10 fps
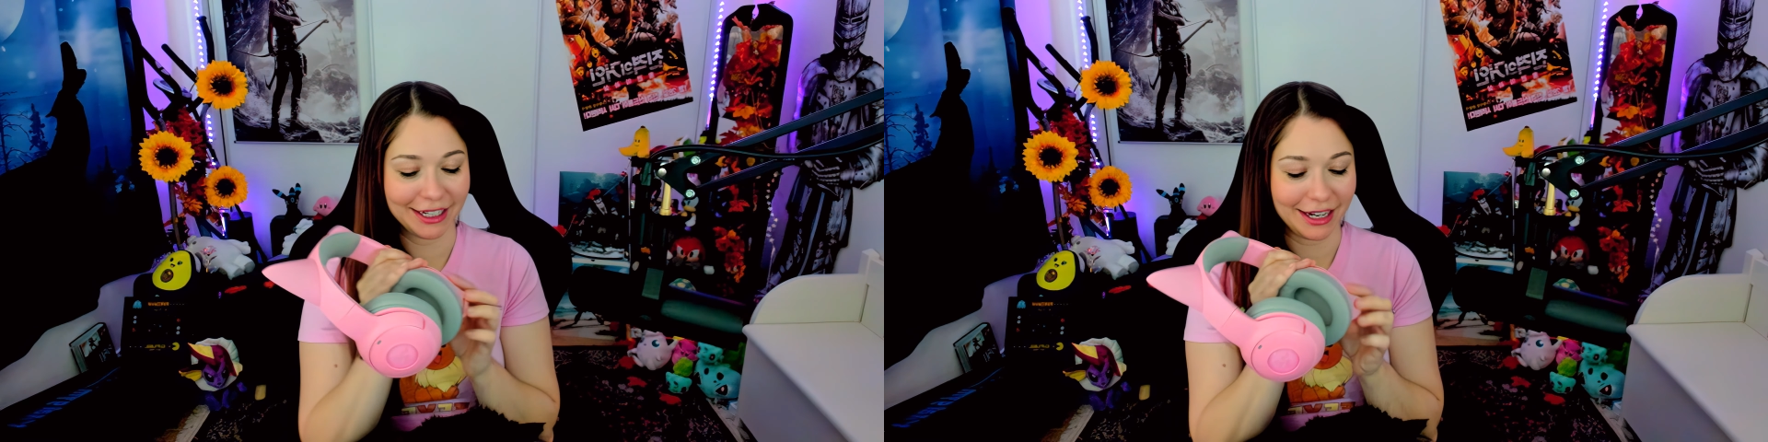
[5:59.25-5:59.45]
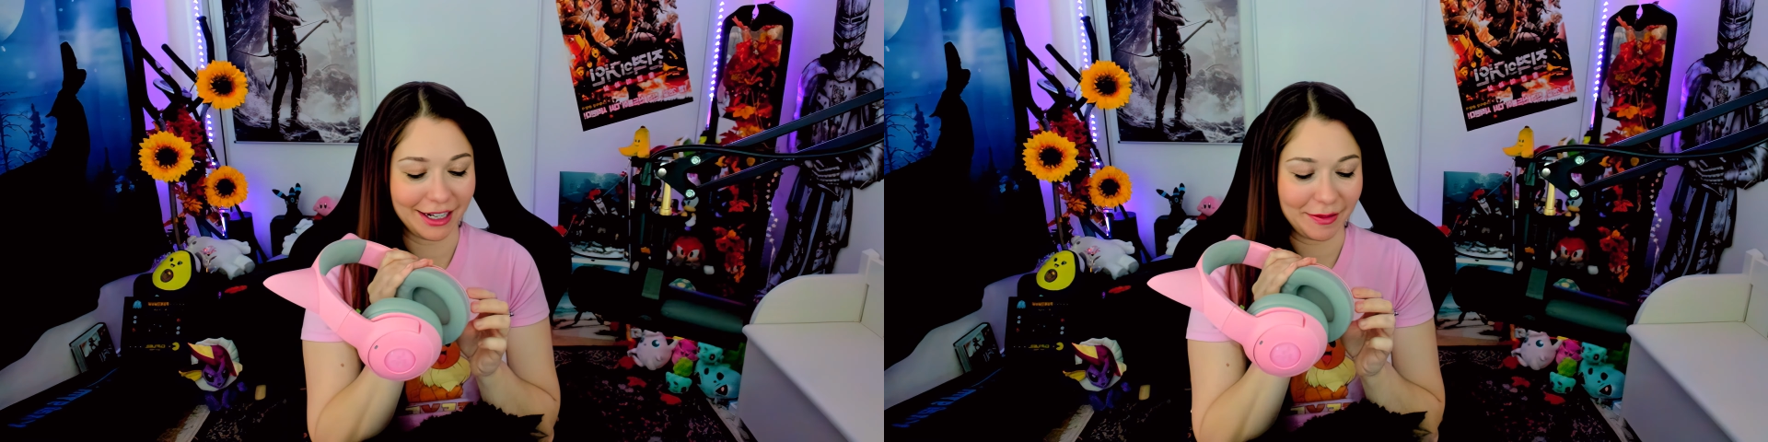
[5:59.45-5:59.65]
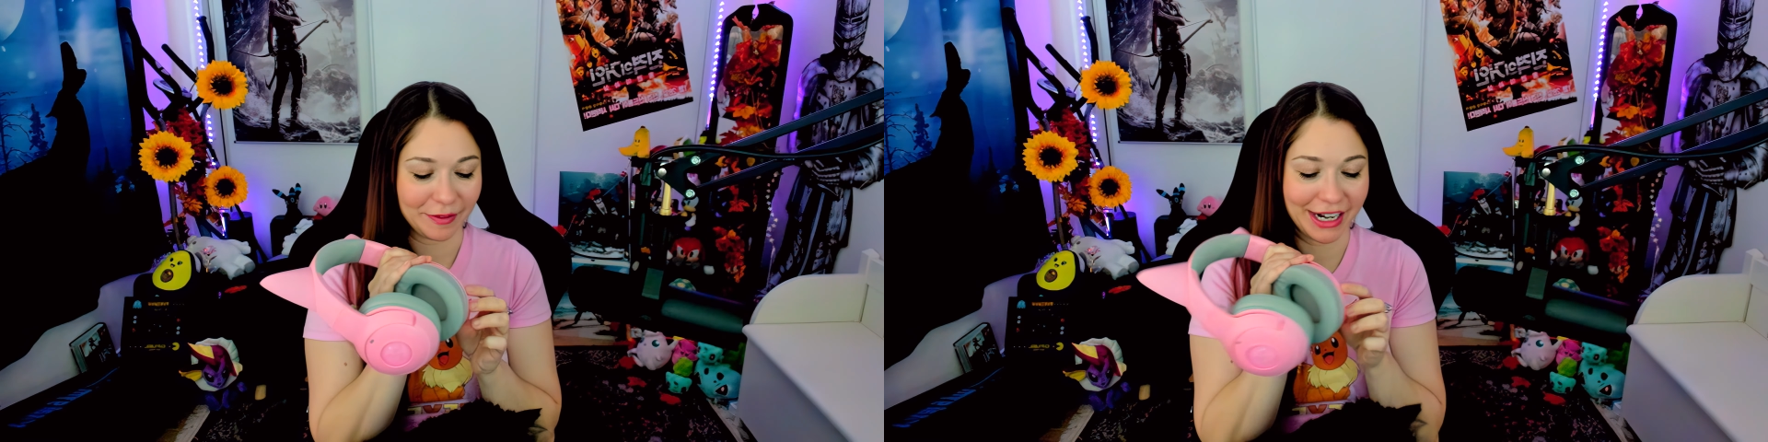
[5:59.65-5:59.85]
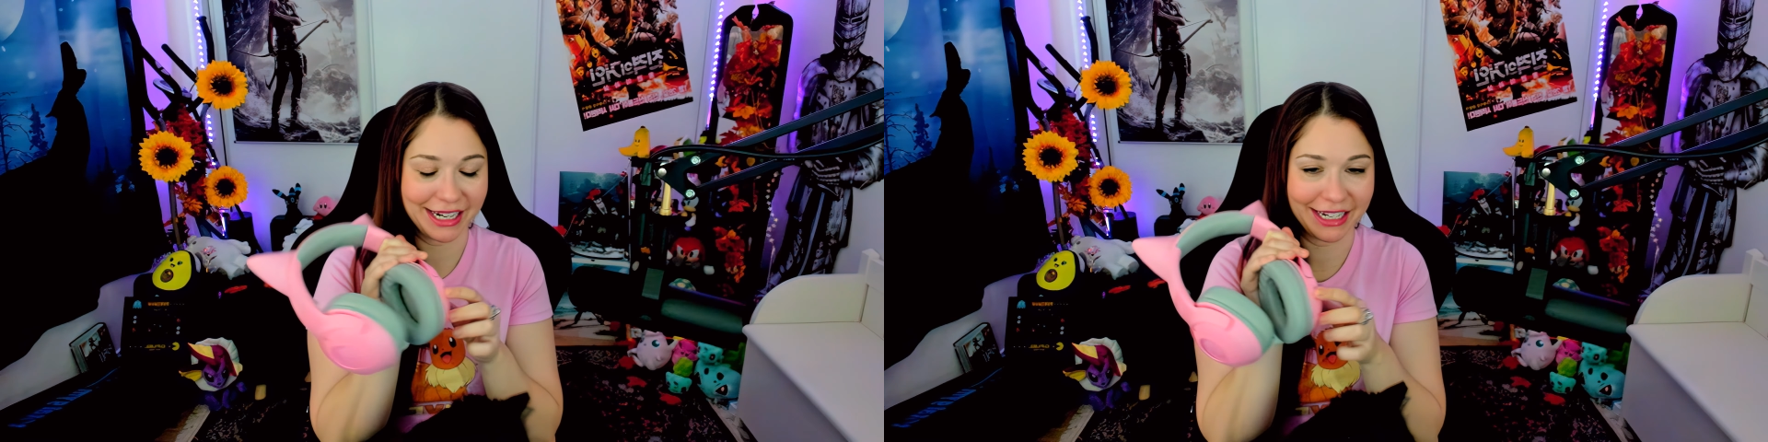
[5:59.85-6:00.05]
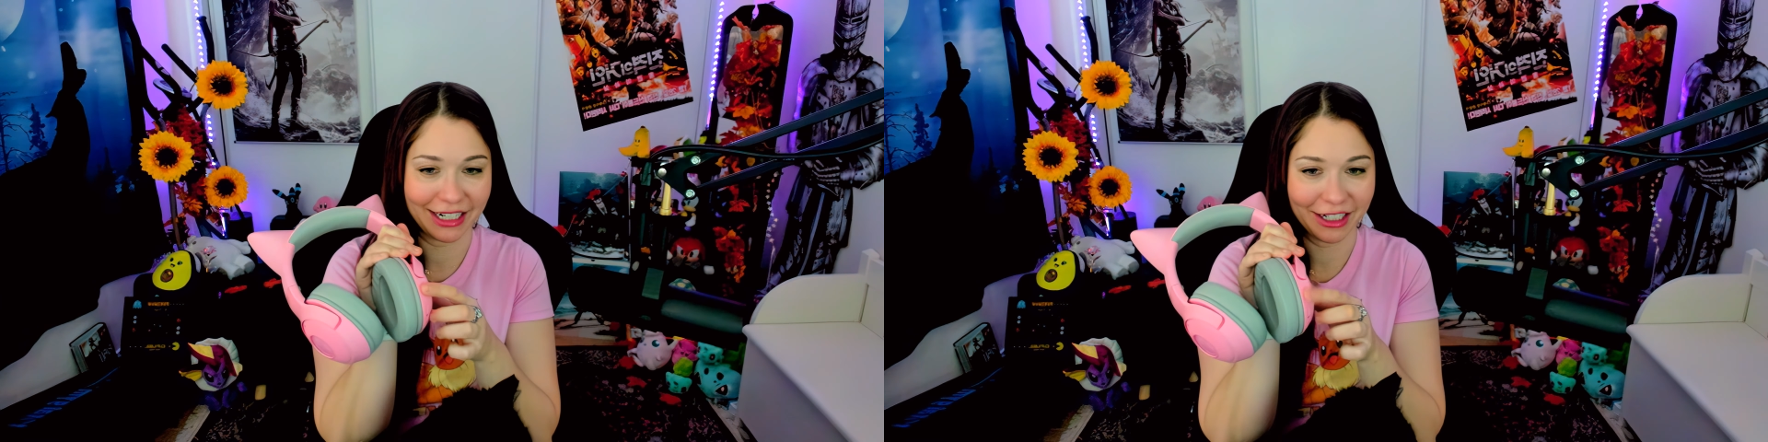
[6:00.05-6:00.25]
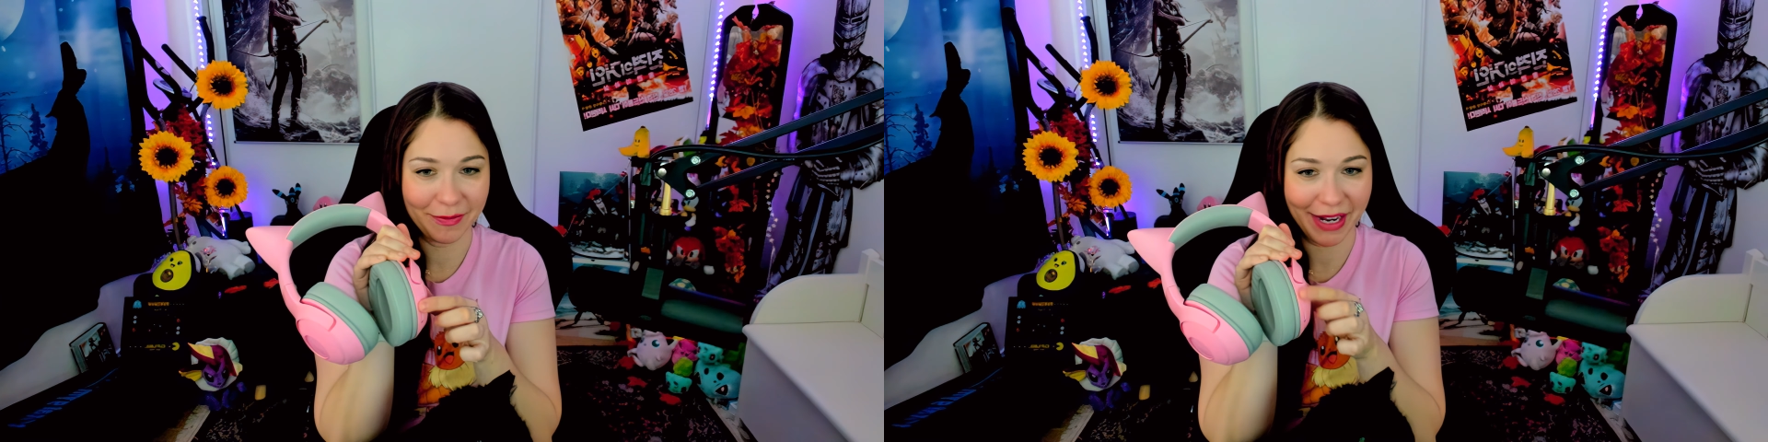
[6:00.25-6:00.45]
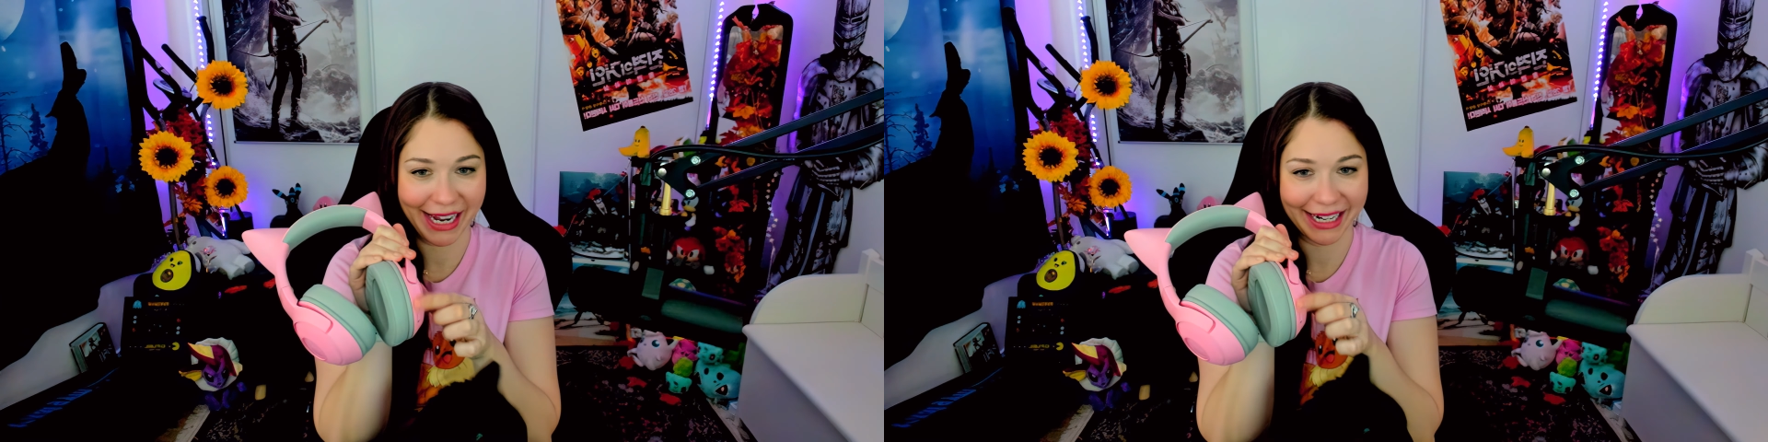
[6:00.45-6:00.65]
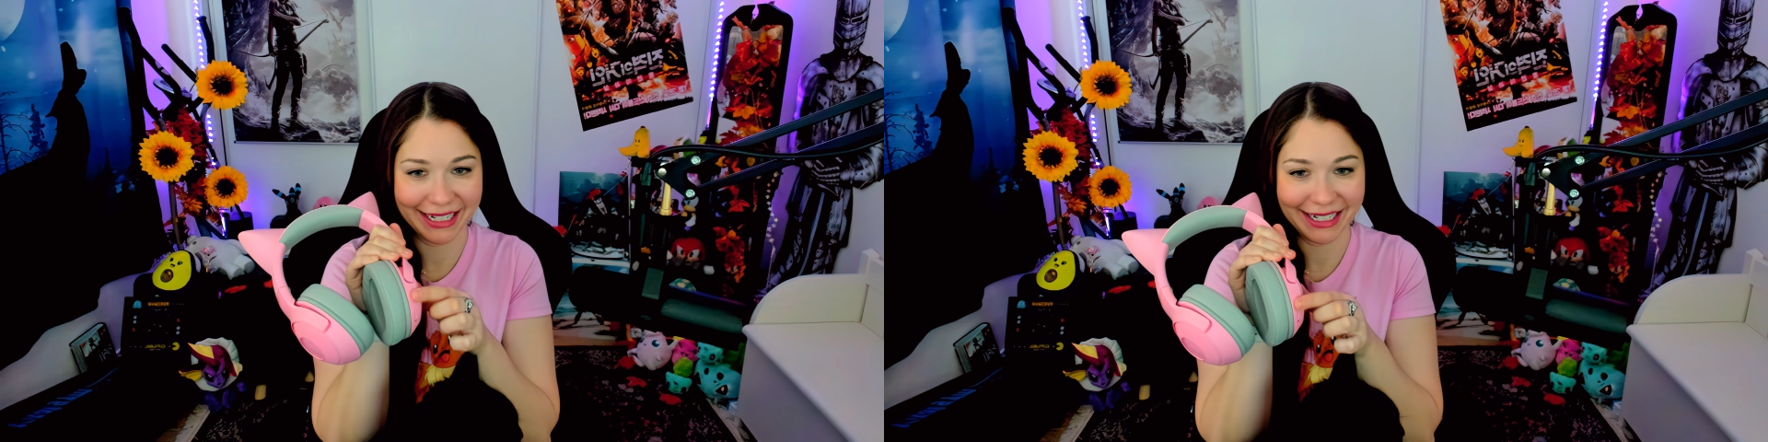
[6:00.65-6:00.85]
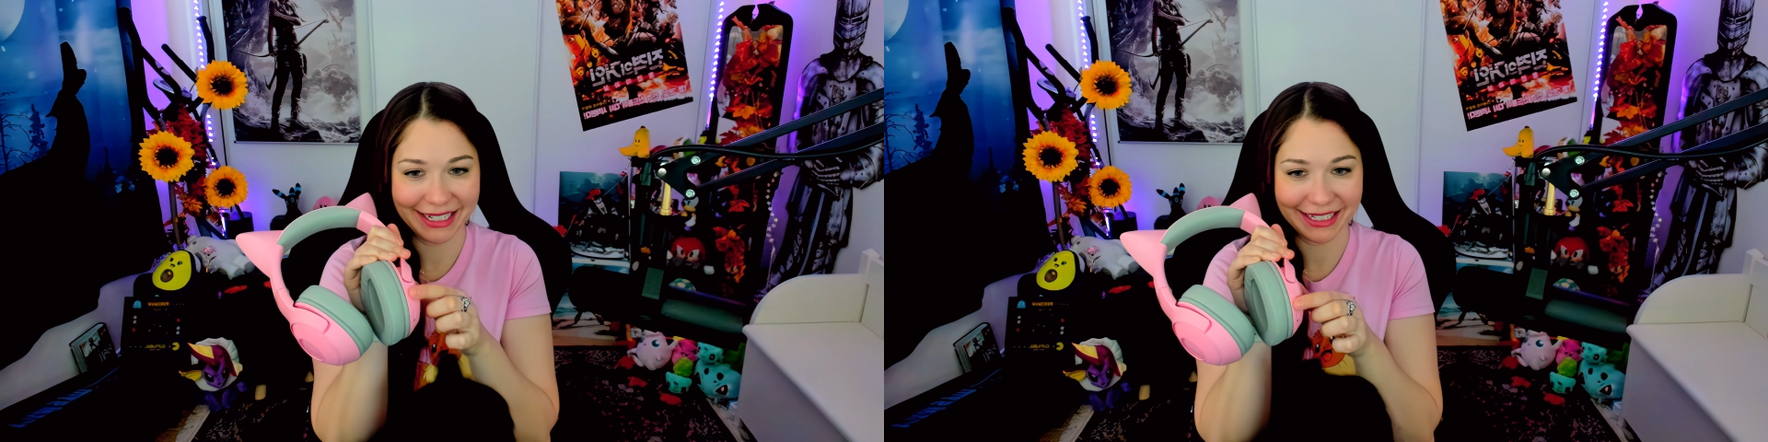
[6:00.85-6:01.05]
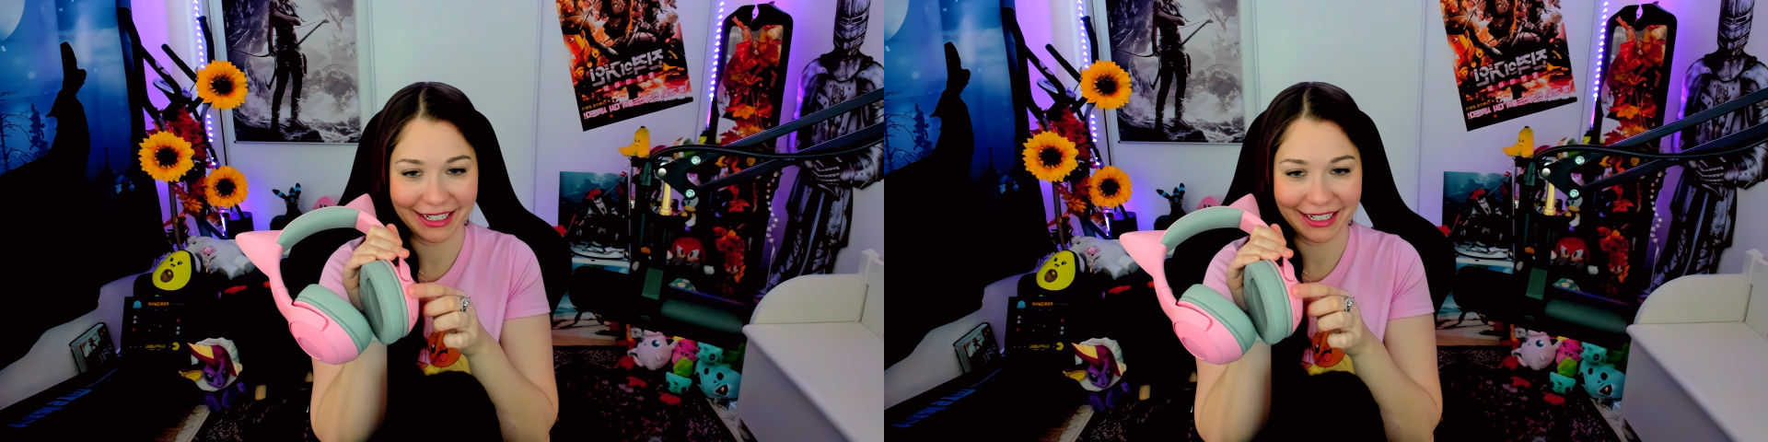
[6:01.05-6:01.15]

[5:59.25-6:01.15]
right here behind it.